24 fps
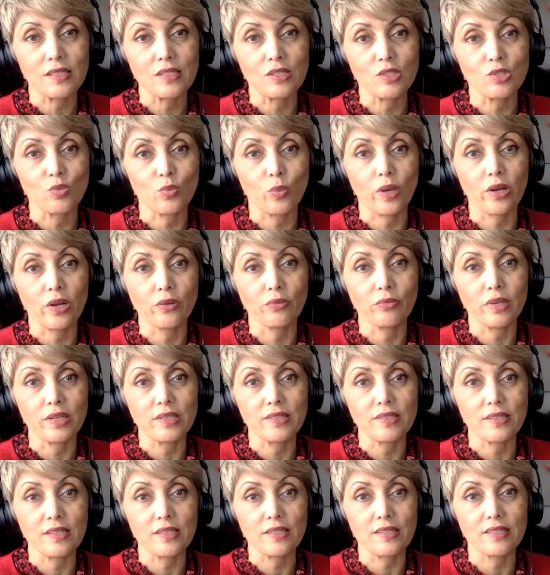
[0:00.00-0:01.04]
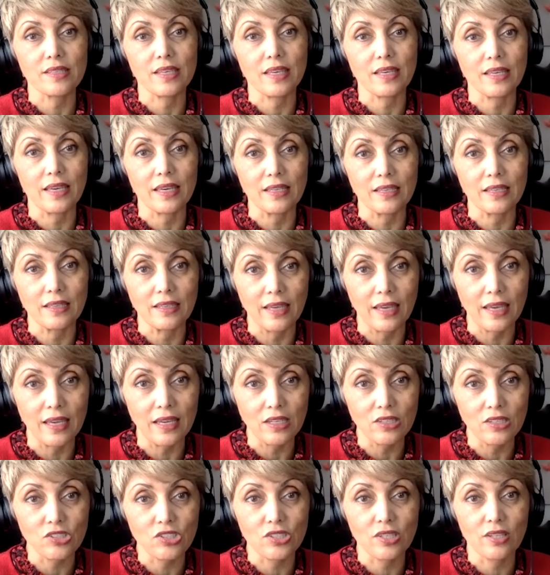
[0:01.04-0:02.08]
is where residents can get
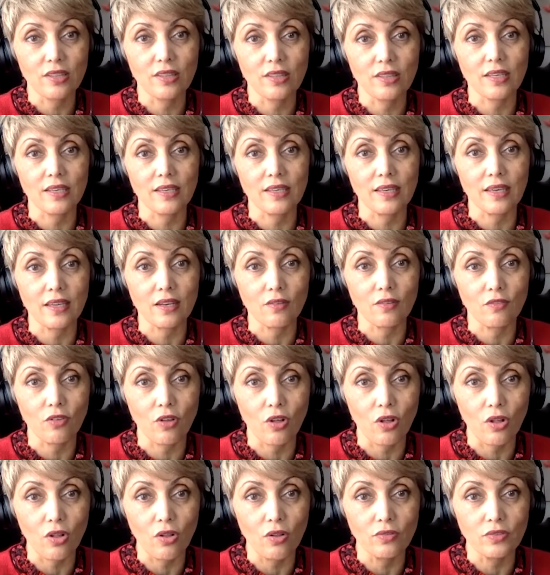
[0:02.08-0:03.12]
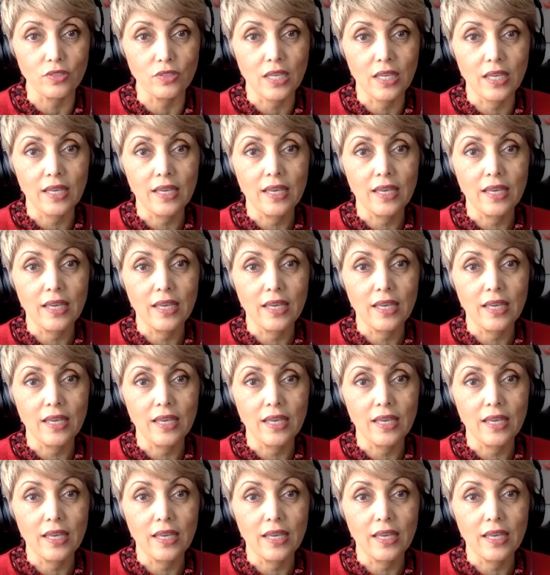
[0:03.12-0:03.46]
engaged, they can get involved,